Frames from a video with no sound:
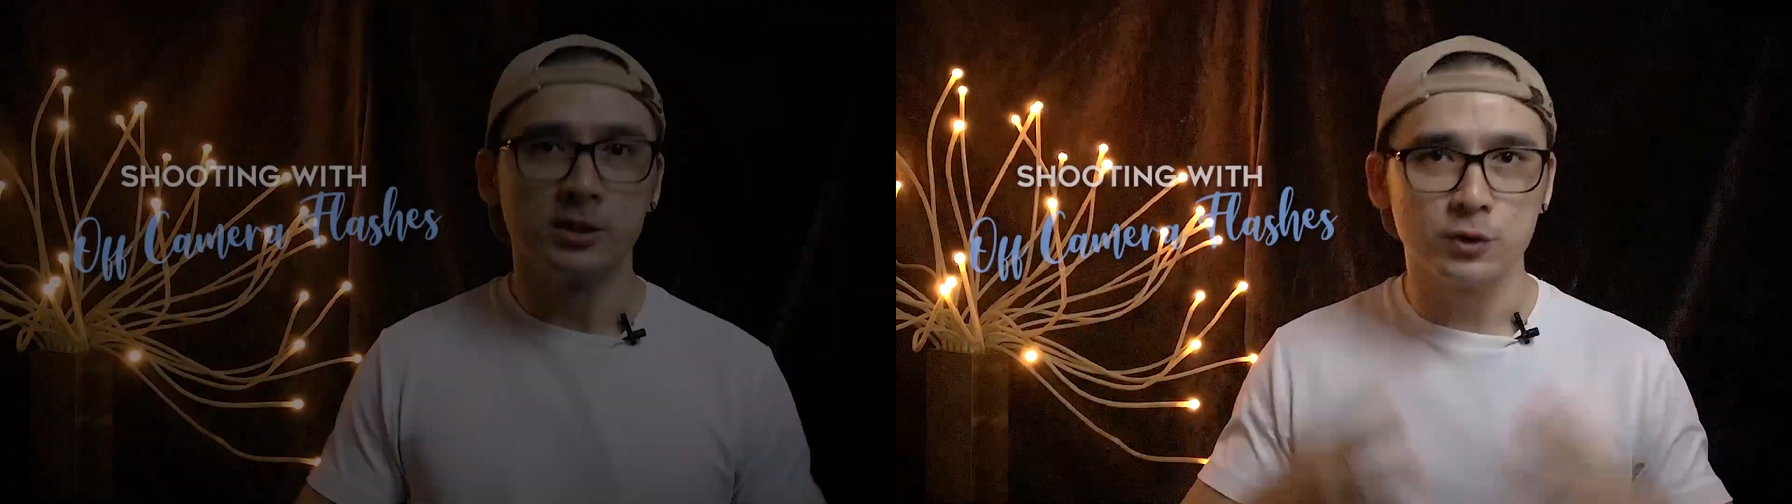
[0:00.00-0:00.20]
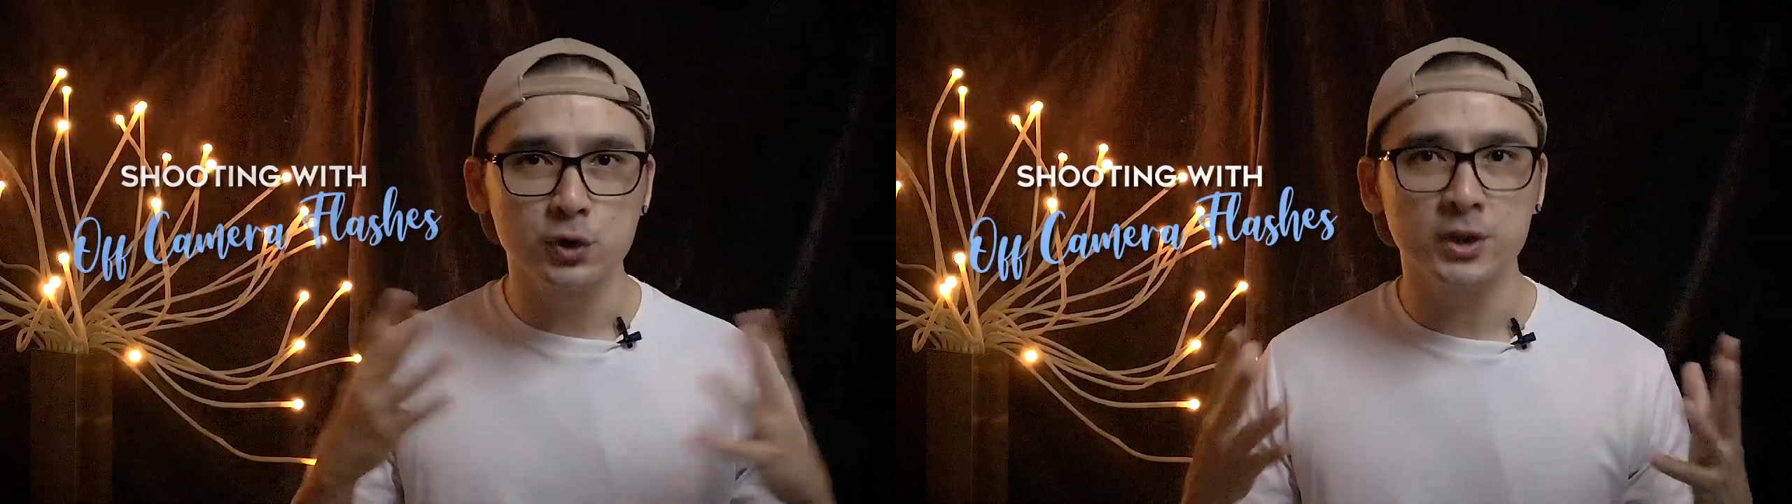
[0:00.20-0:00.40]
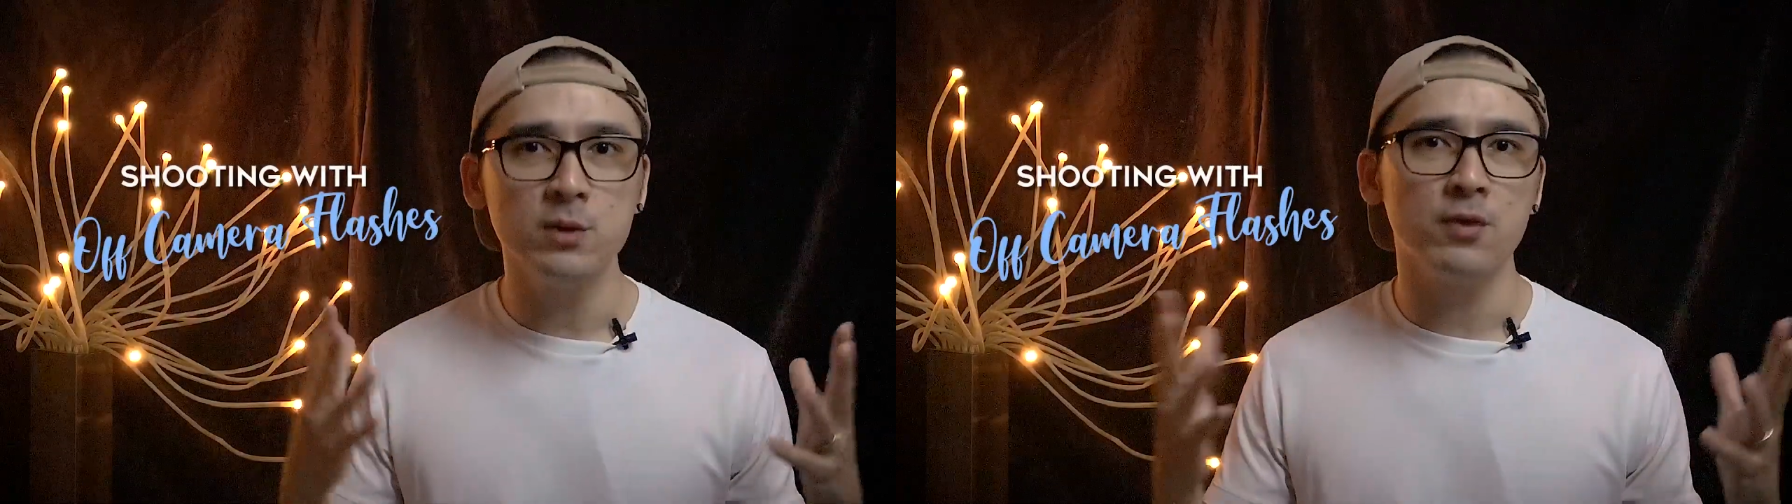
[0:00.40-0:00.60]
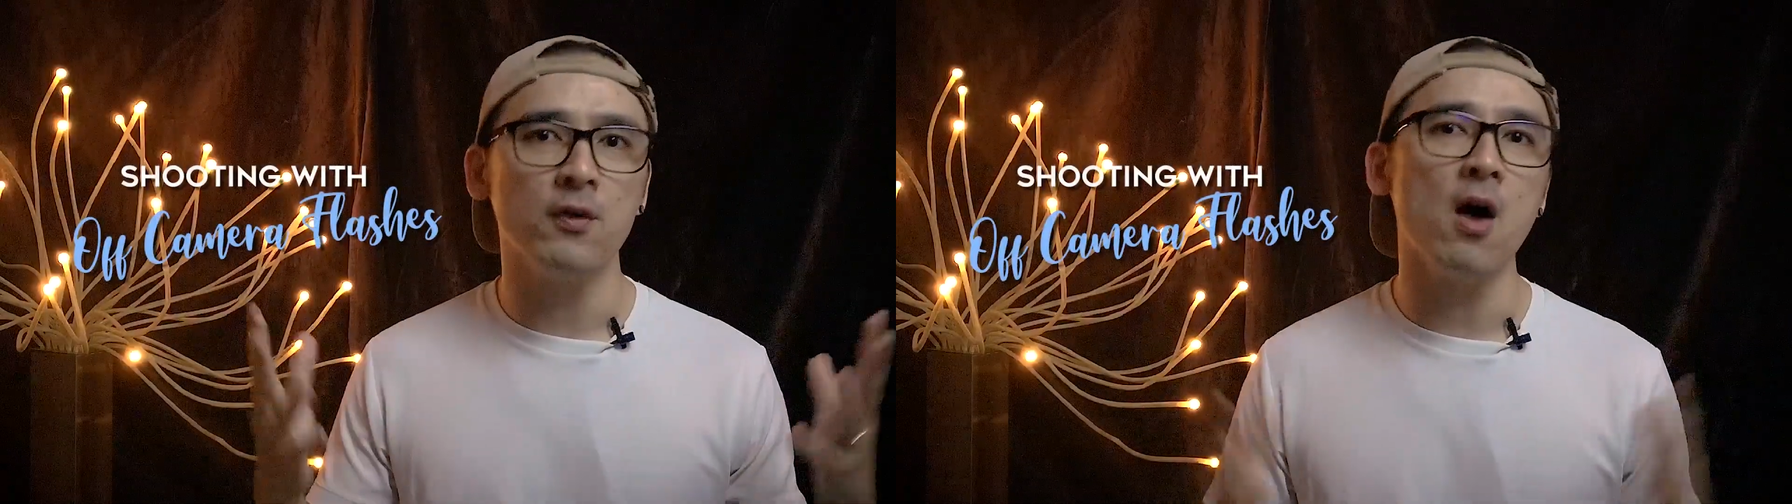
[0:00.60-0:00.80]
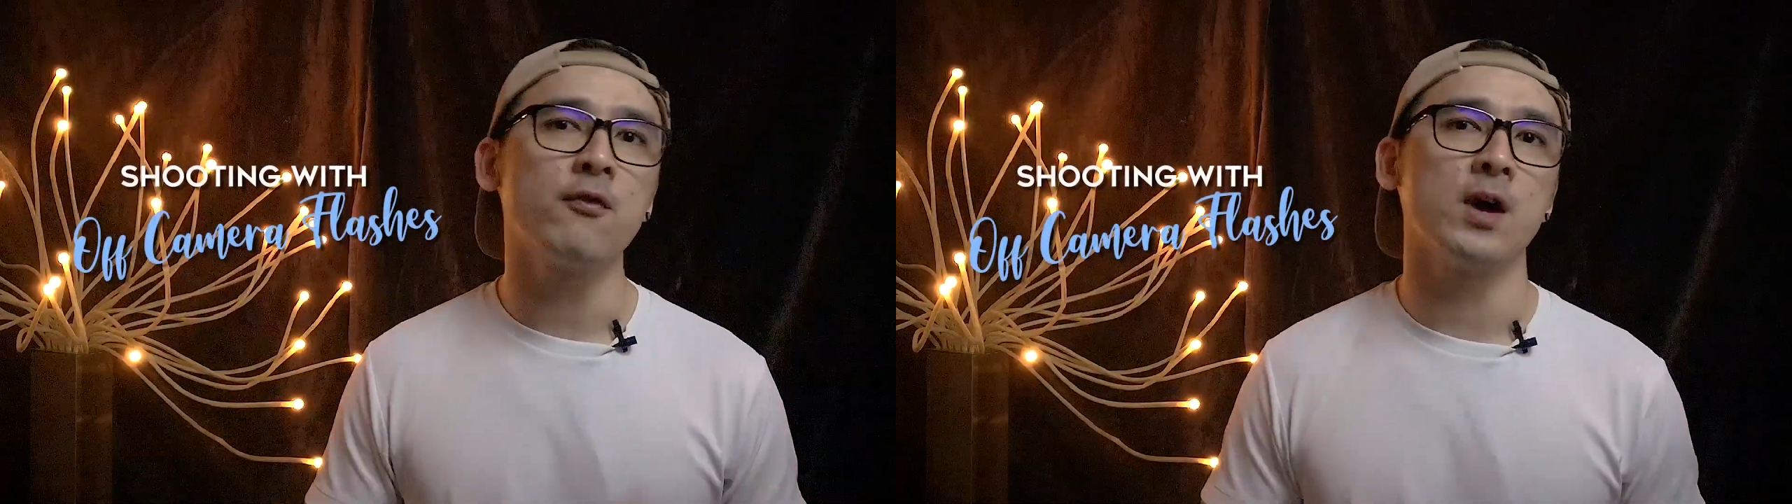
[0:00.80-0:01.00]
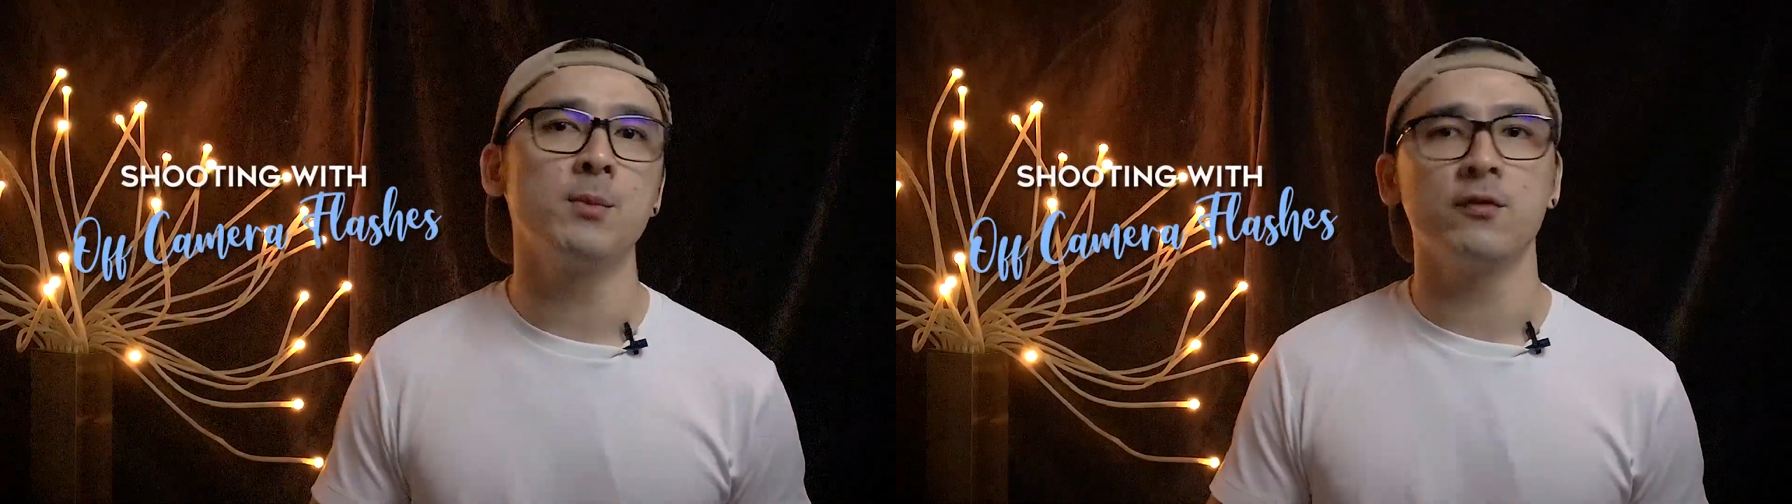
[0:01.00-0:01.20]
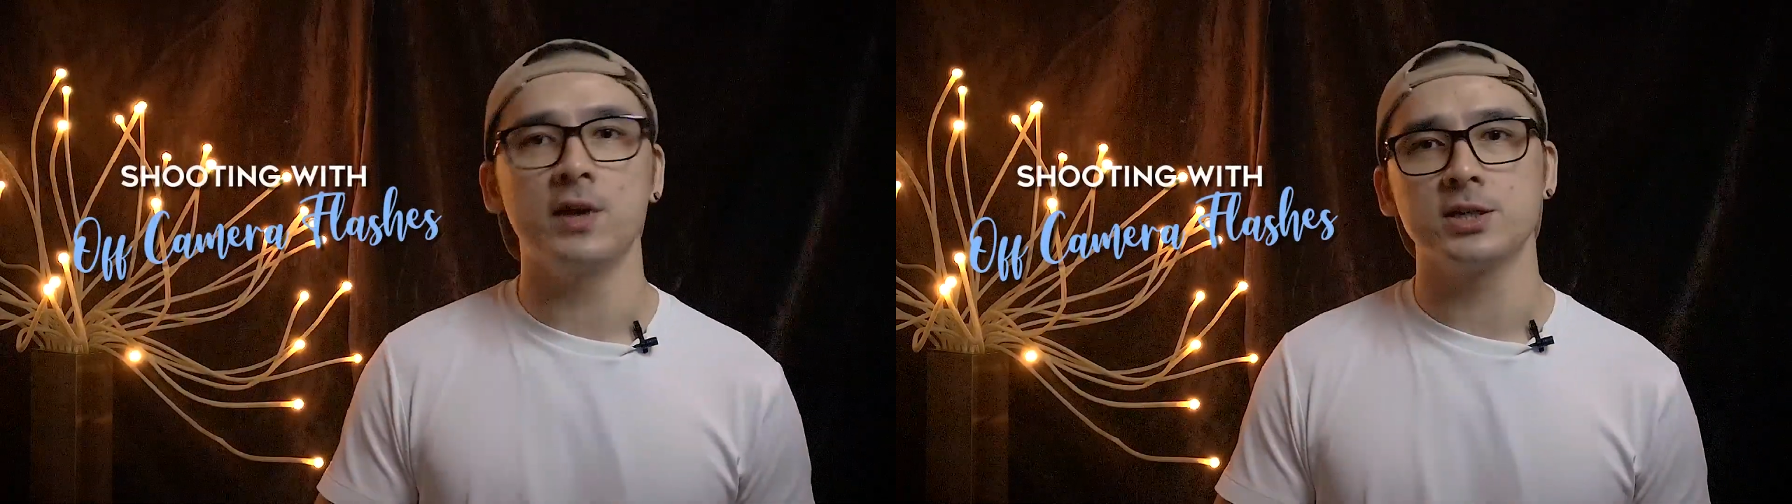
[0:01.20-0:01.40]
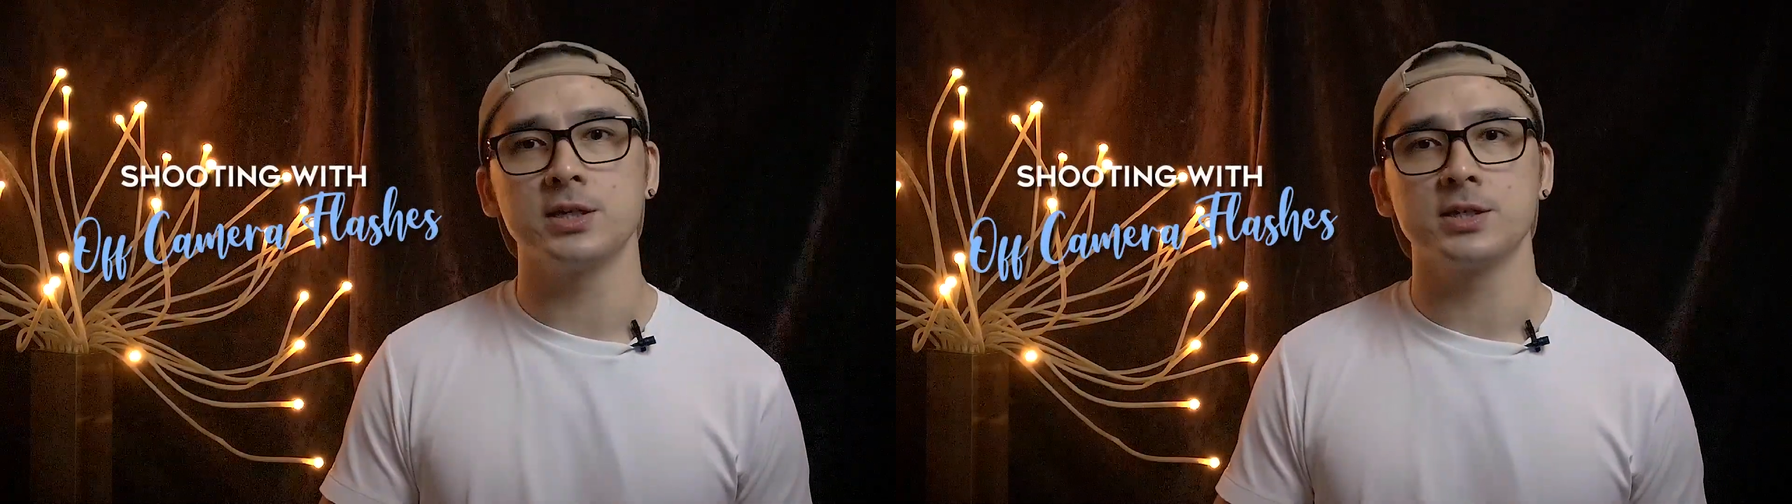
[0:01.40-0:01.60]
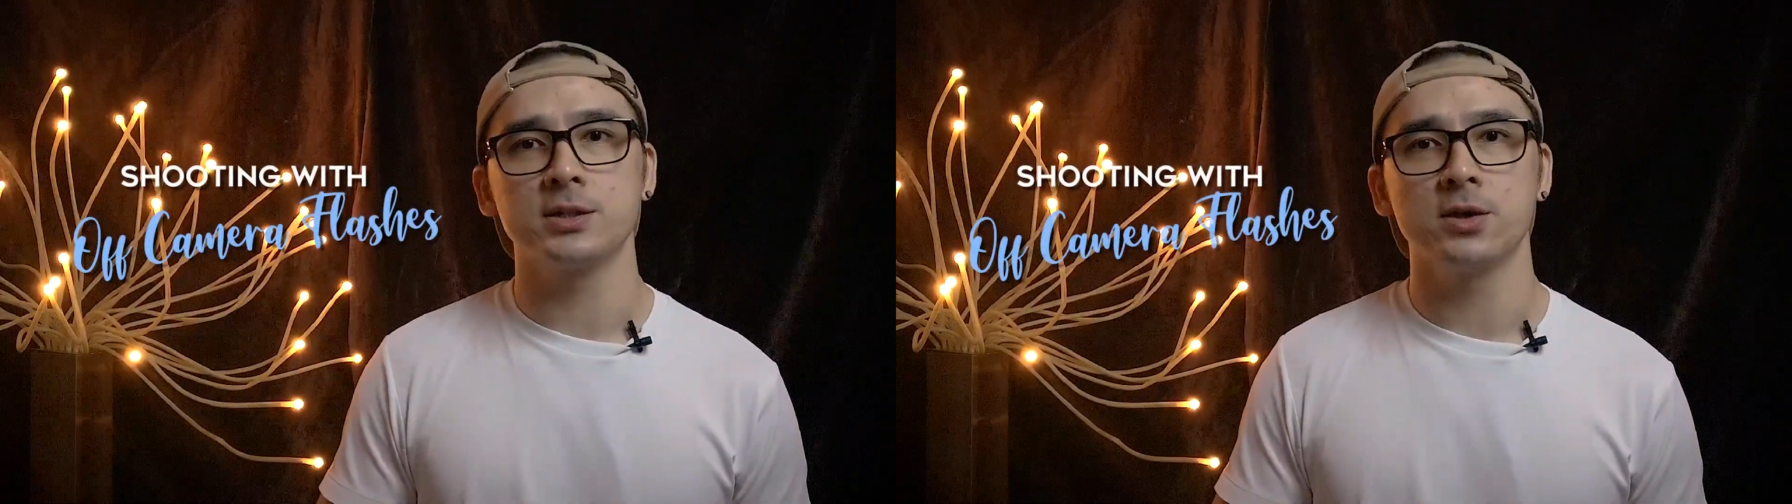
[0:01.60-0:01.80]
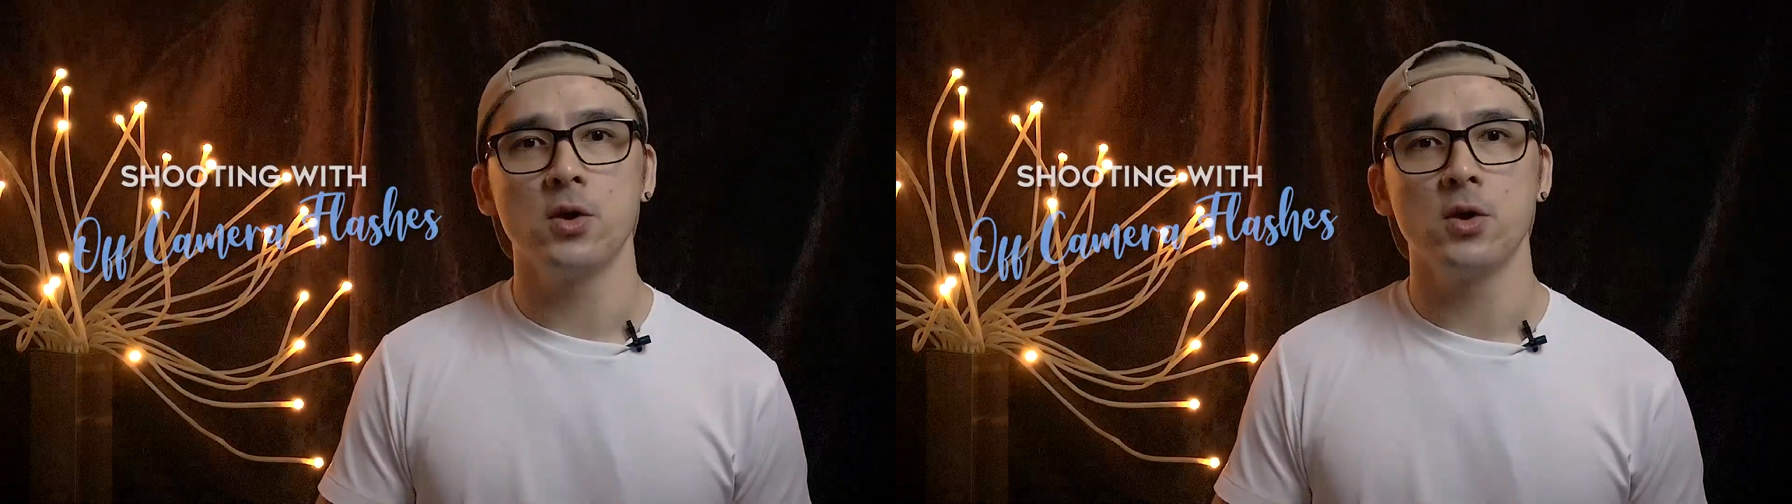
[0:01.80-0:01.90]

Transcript: So shooting with off-camera flashes.